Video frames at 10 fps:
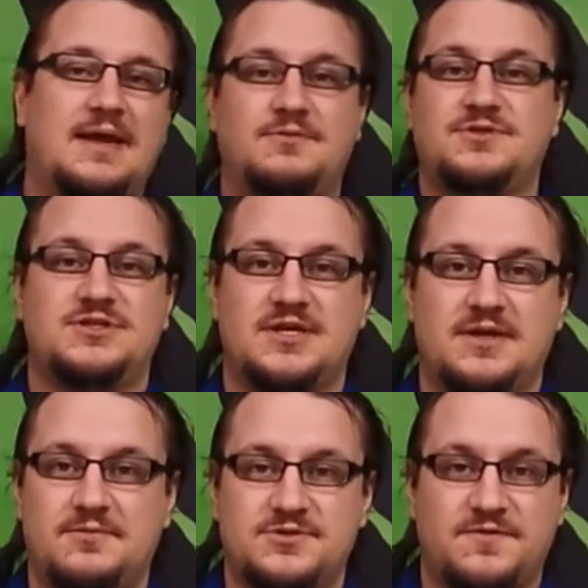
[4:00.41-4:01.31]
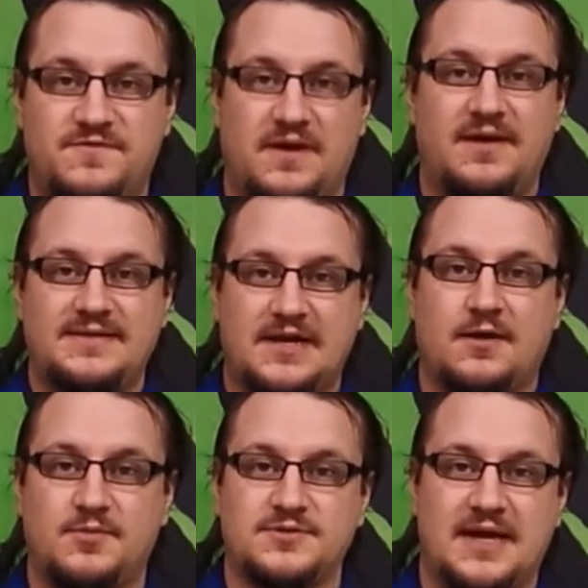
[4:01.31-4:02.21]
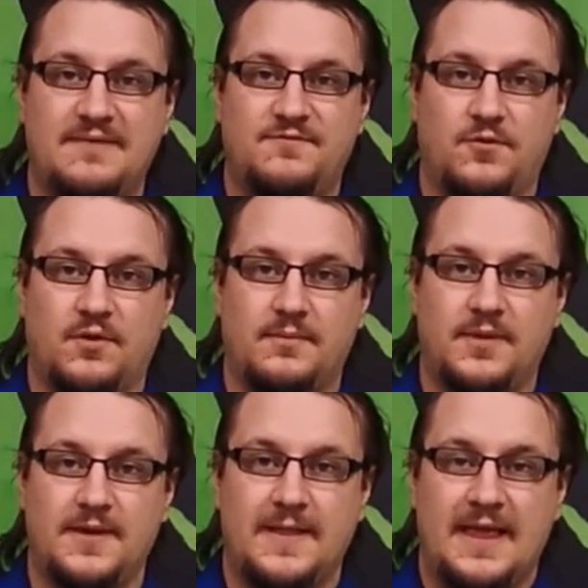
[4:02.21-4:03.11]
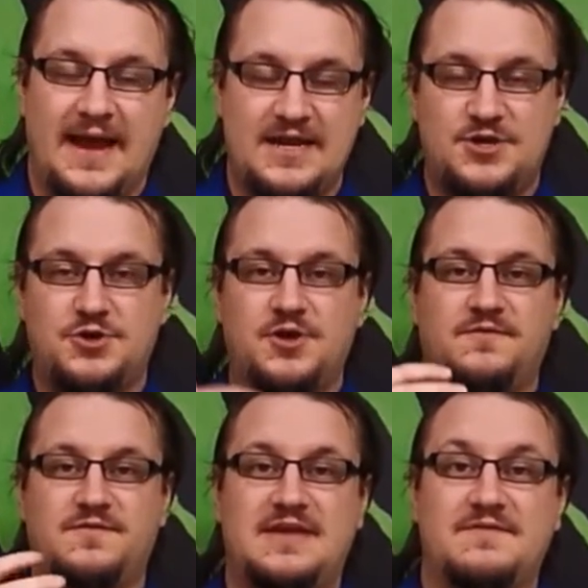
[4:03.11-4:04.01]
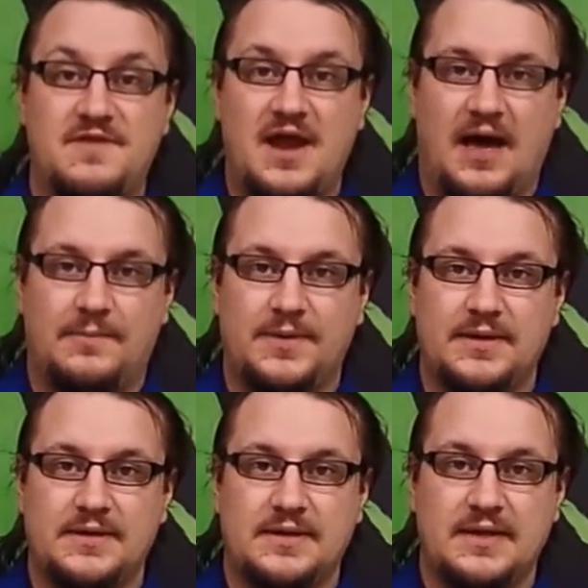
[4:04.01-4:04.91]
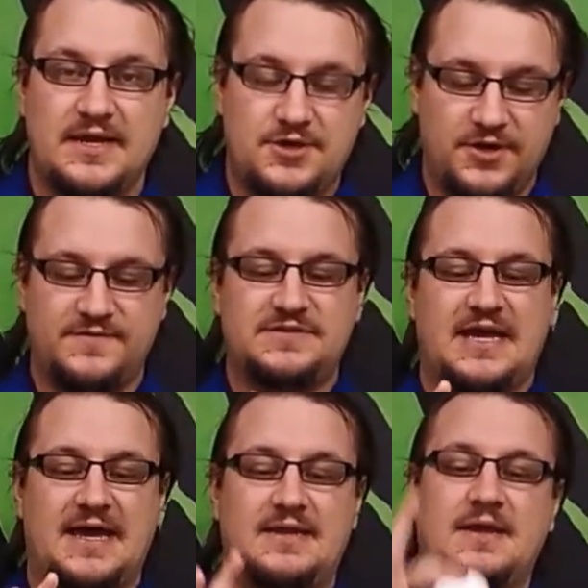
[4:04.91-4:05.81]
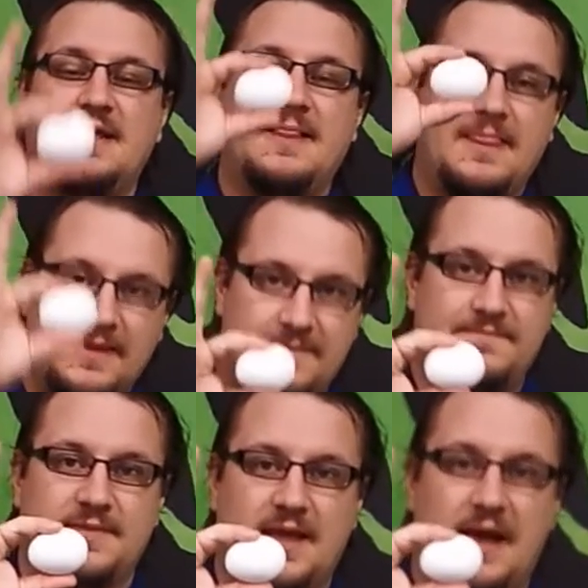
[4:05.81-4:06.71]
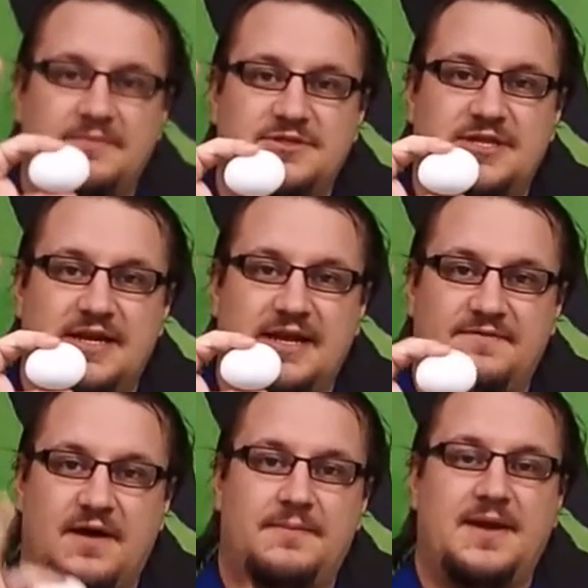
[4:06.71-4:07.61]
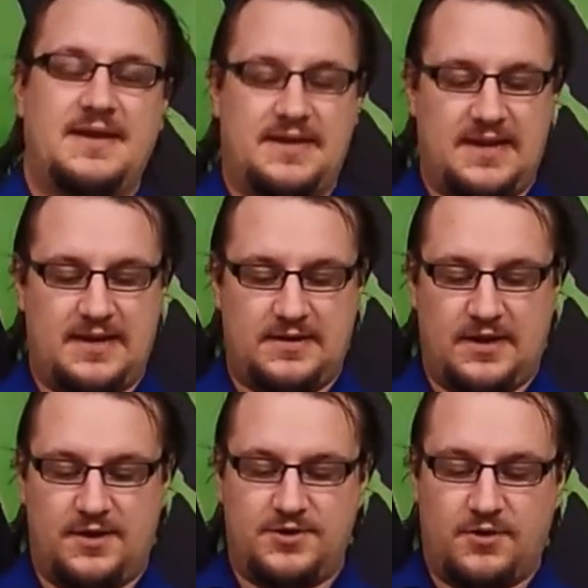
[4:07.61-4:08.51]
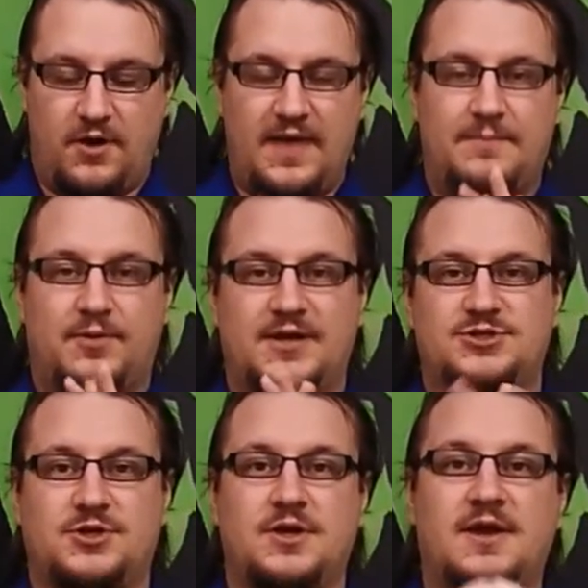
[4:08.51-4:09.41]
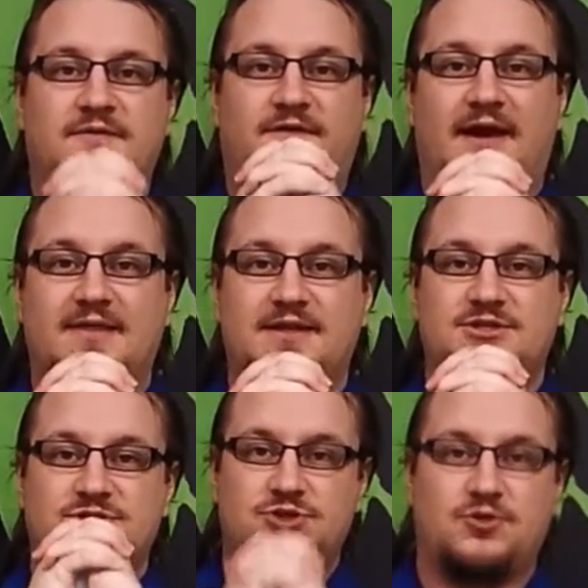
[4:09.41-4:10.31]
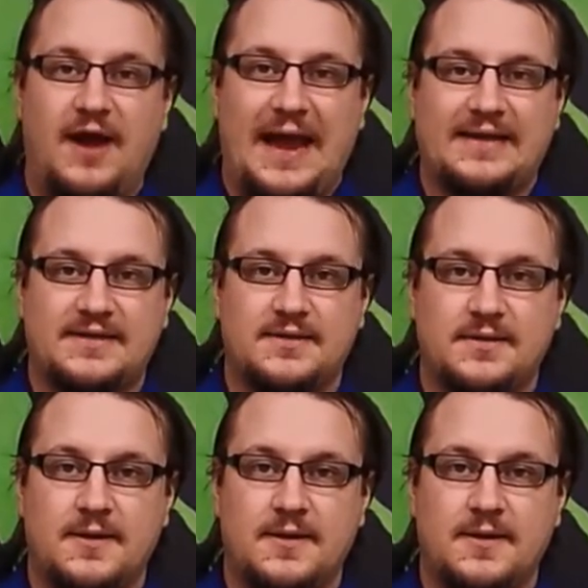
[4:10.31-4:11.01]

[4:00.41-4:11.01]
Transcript: It was a very terrible time for him. And he could have given up. He could have said, I'm just going to give up. And under all that pressure, finally just cracked.